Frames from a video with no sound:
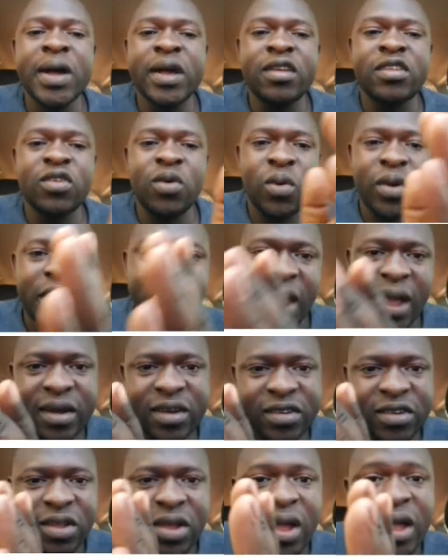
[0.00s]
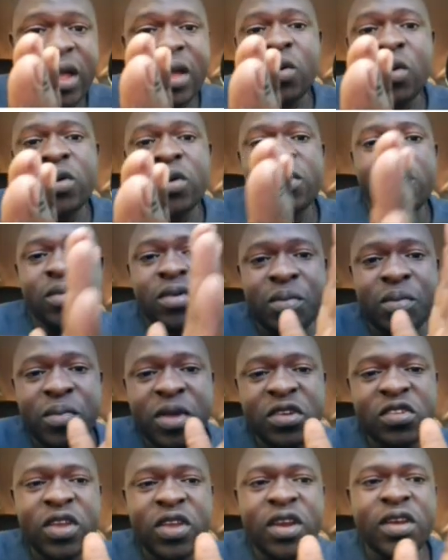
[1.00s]
but on atria, I
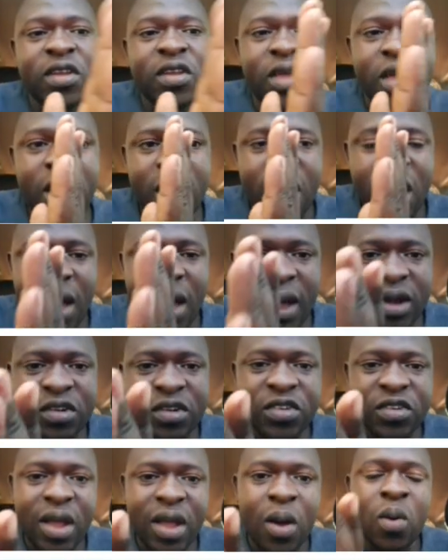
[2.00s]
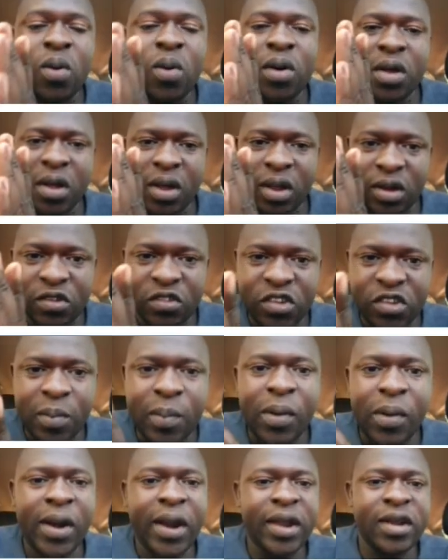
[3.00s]
only mentioned atrial
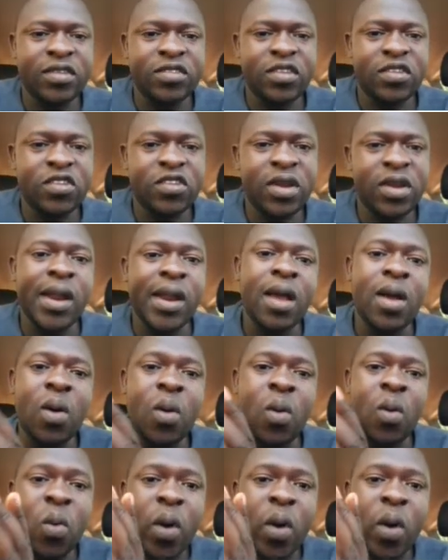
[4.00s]
depolarization.